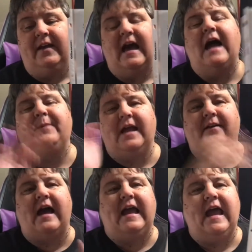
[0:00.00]
I mean,
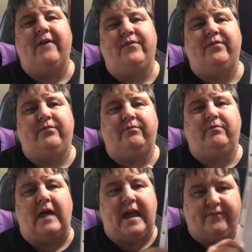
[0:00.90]
I have
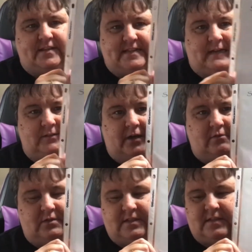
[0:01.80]
the
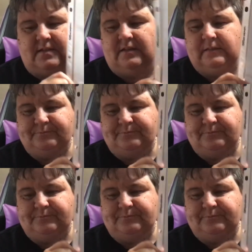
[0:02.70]
downloads.